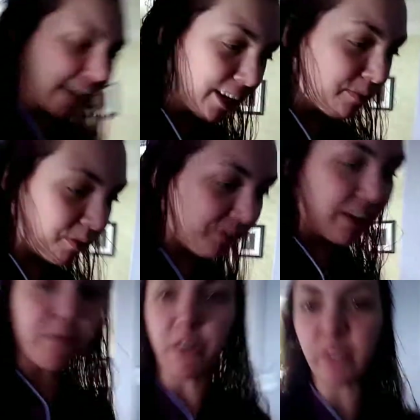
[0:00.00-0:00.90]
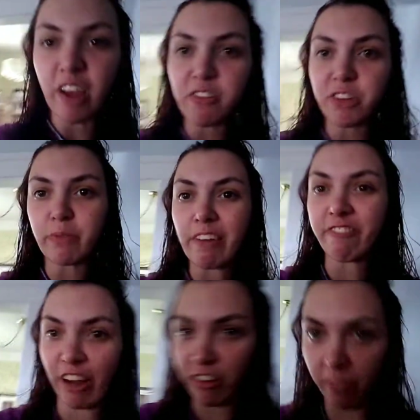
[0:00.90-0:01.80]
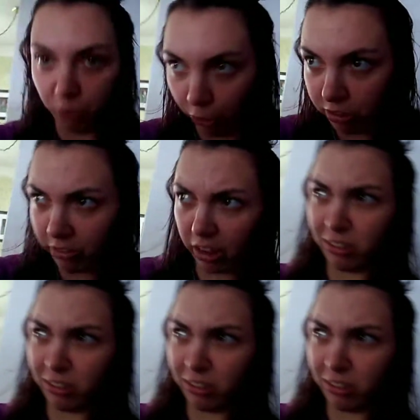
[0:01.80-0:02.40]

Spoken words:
animal. Now, most of y'all see my ferrets, of course.